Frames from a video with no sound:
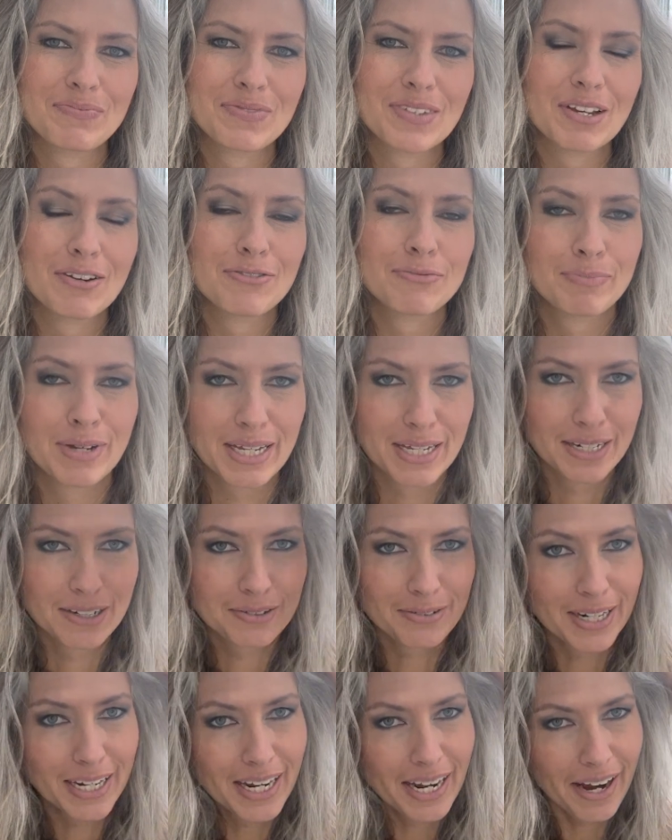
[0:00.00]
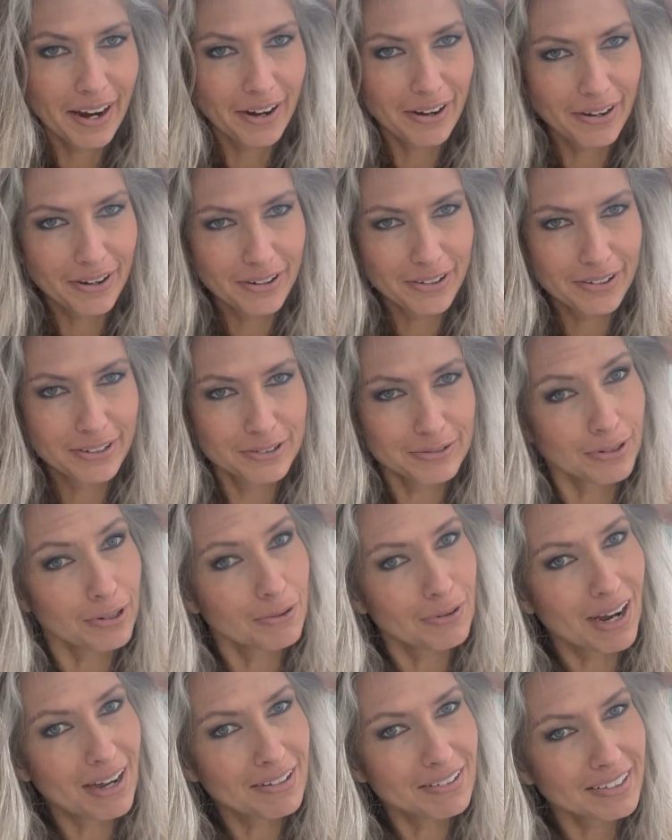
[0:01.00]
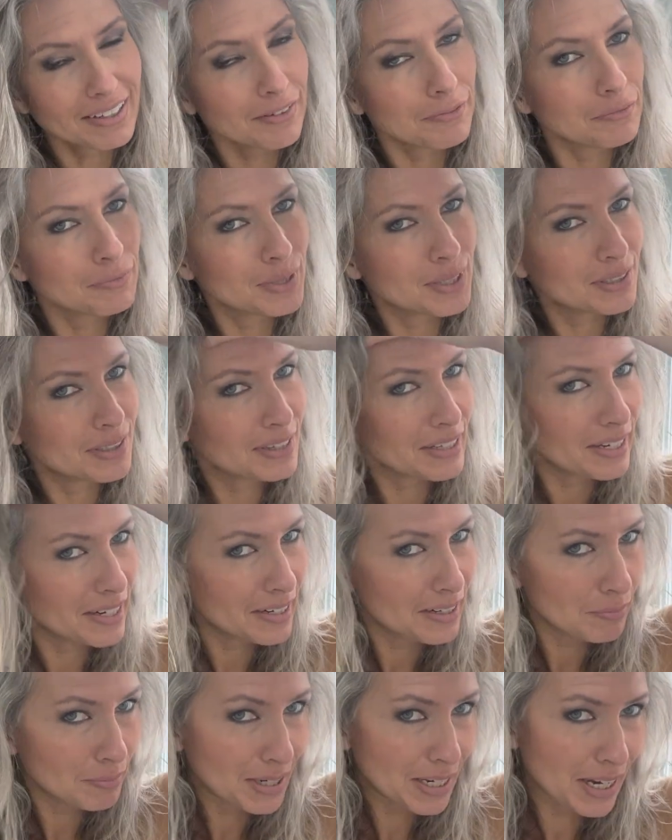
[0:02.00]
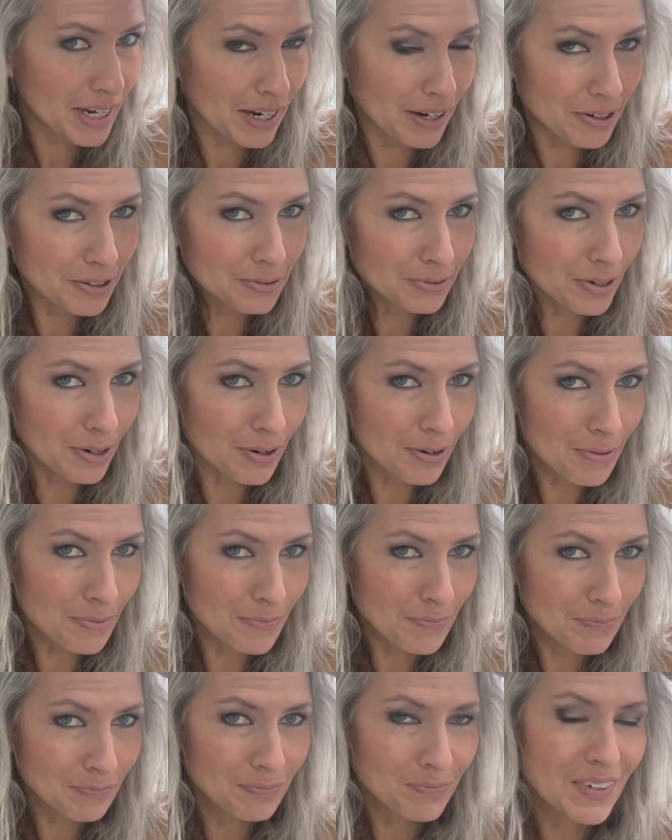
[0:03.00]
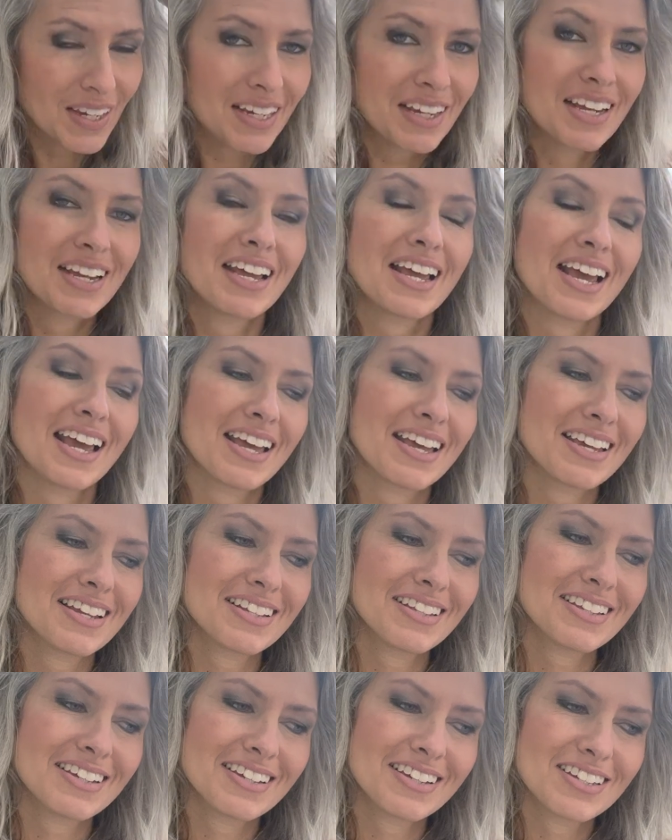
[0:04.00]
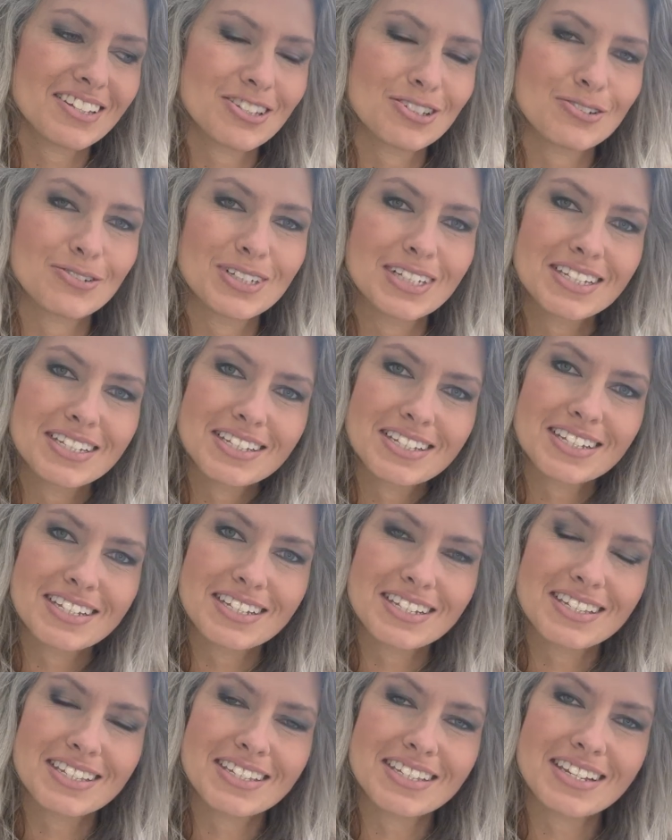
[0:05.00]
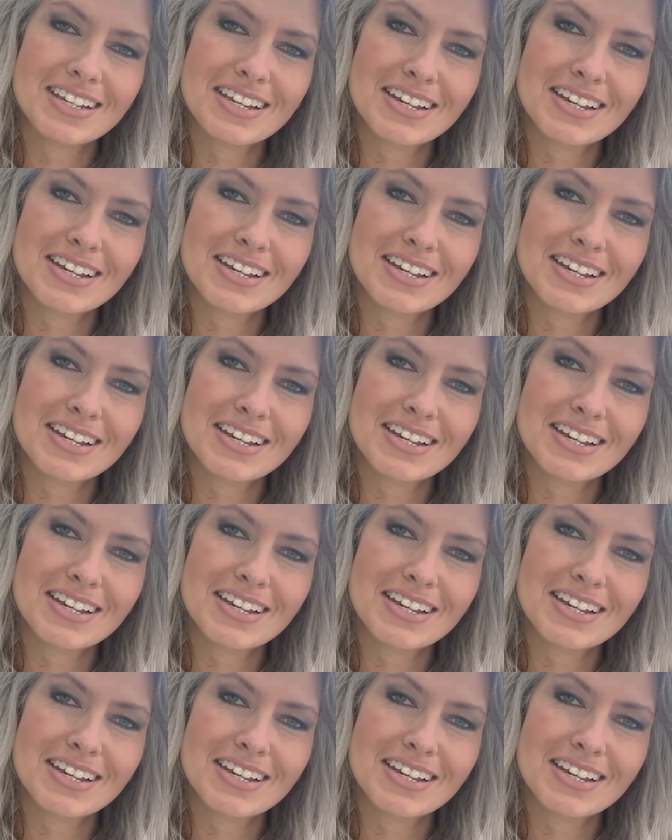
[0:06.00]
of my gray hair grow out. I've been letting my hair grow. And so this is